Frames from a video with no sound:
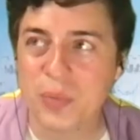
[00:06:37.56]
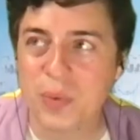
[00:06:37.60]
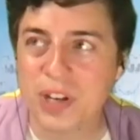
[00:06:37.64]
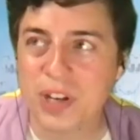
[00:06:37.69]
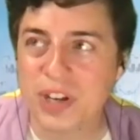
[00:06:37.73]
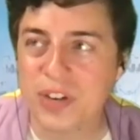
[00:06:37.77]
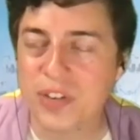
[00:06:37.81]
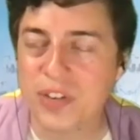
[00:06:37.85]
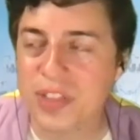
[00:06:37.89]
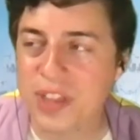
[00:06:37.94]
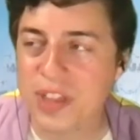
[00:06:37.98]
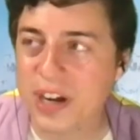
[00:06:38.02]

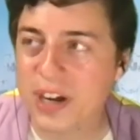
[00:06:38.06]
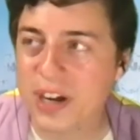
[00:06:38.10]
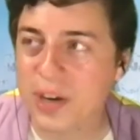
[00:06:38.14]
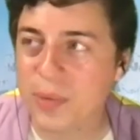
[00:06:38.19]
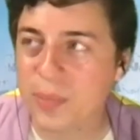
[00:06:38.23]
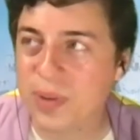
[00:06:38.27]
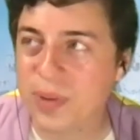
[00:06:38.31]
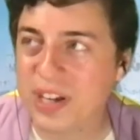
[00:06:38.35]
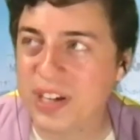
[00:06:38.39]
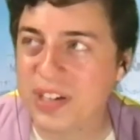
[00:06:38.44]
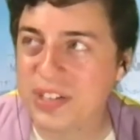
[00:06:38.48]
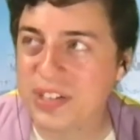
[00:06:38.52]
you're there
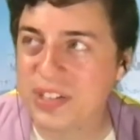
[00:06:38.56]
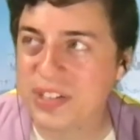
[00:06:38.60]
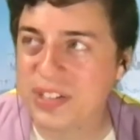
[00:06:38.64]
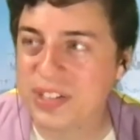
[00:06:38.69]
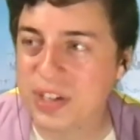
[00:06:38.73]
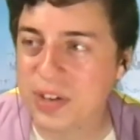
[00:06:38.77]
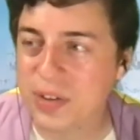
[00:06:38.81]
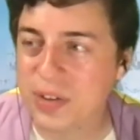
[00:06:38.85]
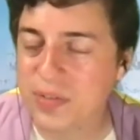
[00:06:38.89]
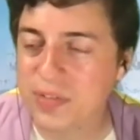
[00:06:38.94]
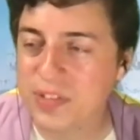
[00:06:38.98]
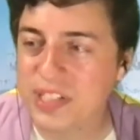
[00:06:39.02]
by
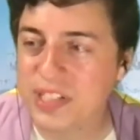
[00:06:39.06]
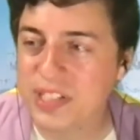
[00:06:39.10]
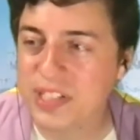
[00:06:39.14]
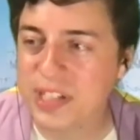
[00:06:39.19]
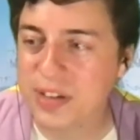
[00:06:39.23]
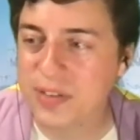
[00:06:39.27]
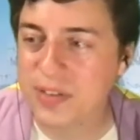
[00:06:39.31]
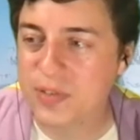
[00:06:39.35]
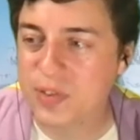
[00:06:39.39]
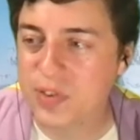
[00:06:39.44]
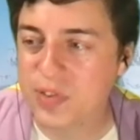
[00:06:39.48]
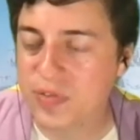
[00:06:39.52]
yourself, does it
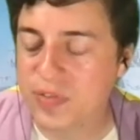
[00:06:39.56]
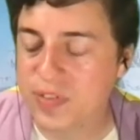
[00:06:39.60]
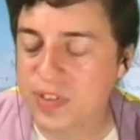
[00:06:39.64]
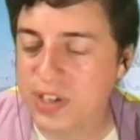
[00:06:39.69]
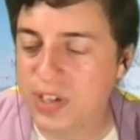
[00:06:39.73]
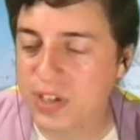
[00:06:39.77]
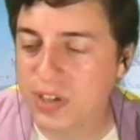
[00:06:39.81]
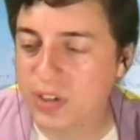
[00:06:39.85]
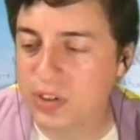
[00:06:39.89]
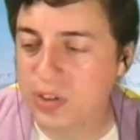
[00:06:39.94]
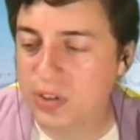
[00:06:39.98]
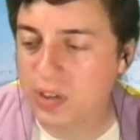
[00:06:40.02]
ever
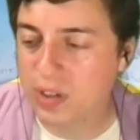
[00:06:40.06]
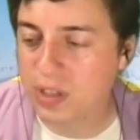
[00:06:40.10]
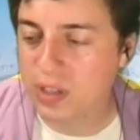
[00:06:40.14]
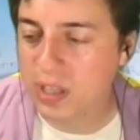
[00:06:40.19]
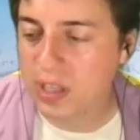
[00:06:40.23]
feel